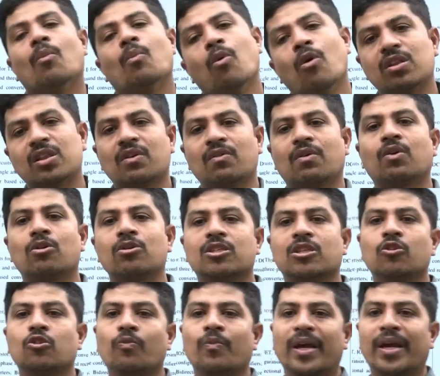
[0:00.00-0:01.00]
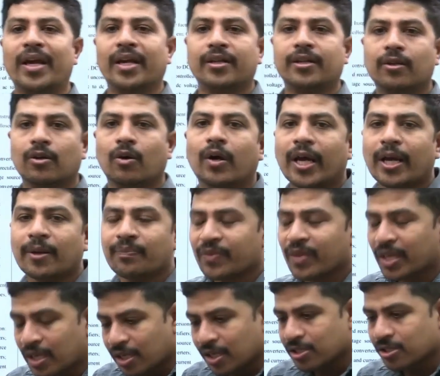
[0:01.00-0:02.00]
more than one question you may get okay
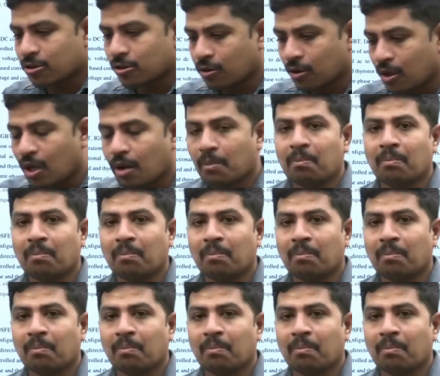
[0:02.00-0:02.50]
so